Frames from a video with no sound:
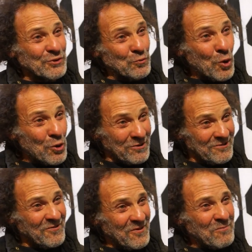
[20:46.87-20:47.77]
the
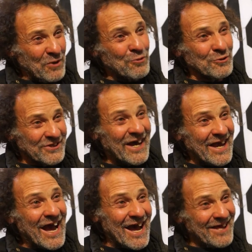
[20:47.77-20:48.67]
world because they
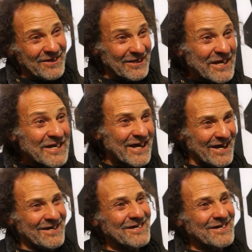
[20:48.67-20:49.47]
are the leader,